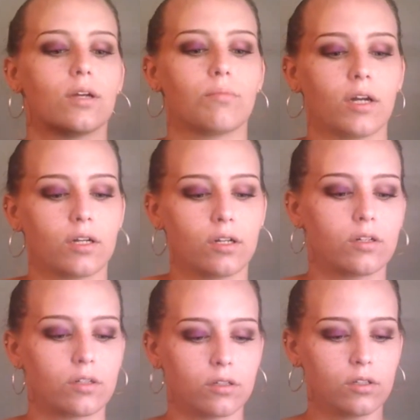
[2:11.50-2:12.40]
I'm not going
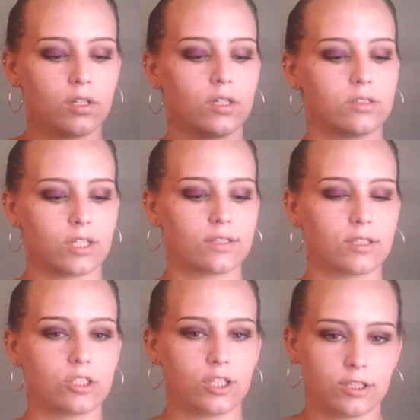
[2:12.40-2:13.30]
to take
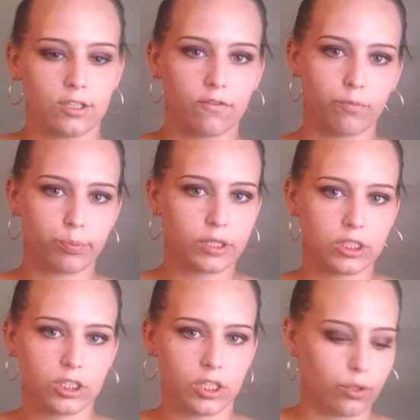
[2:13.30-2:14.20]
the chance of
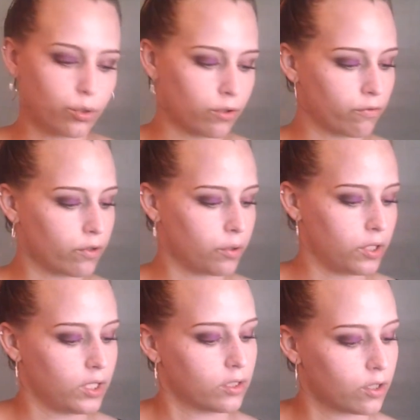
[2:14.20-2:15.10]
bleaching or
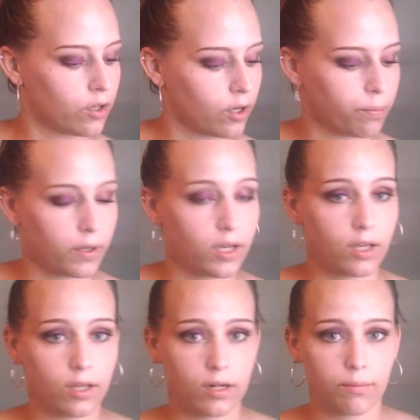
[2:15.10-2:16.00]
ruining the carpet
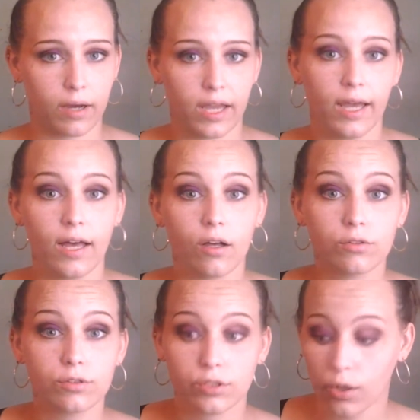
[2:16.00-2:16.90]
in my
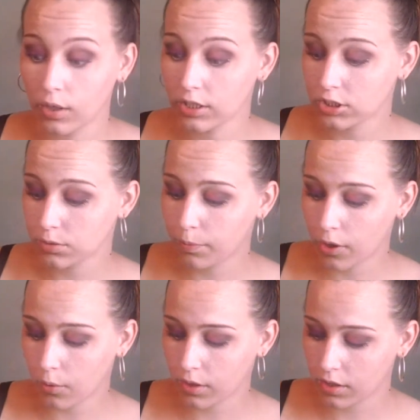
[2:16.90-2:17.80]
house. So I just
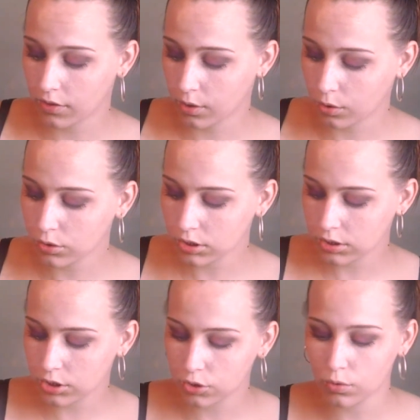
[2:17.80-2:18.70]
bought one of those
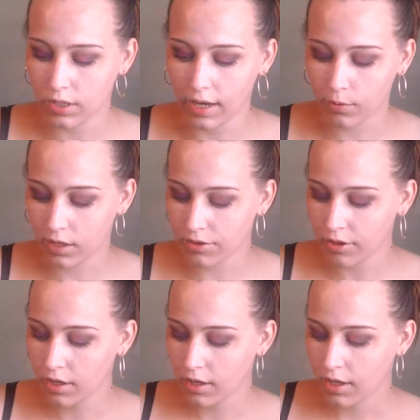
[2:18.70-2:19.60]
to do that with.
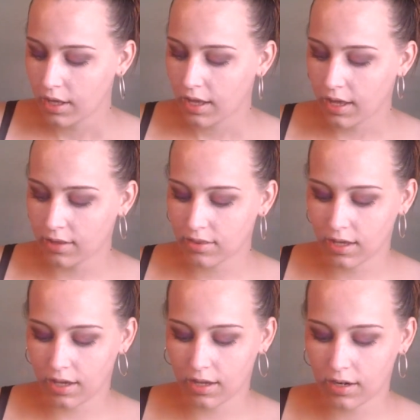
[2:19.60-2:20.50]
And
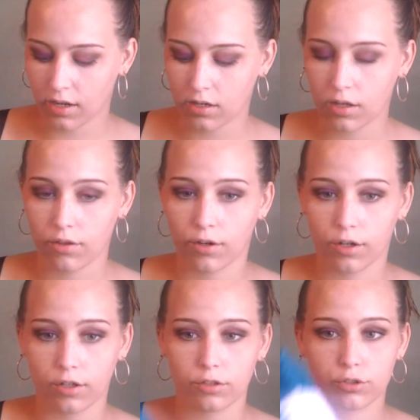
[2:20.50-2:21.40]
then
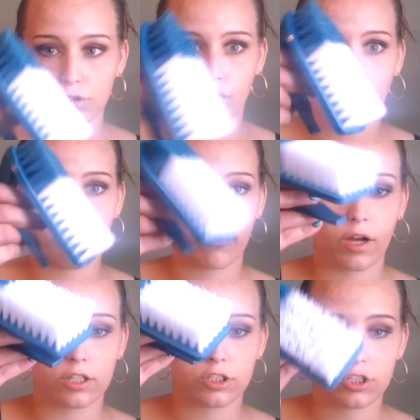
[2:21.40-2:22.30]
another scrub
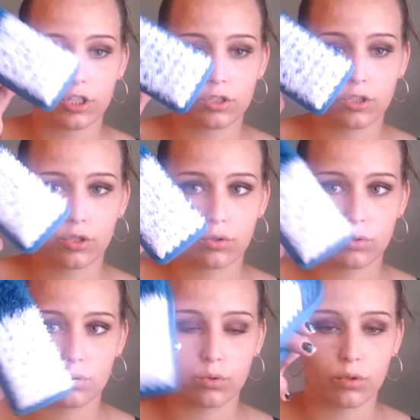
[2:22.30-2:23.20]
brush
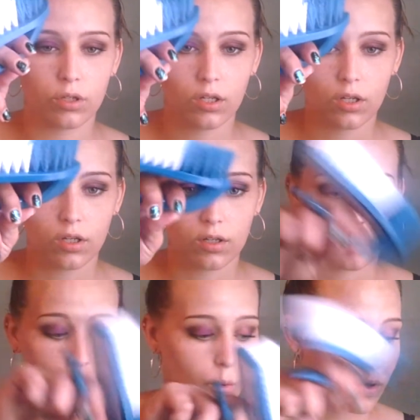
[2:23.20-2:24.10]
to
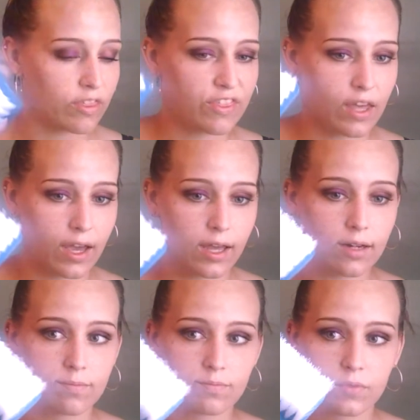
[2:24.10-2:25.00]
go with that.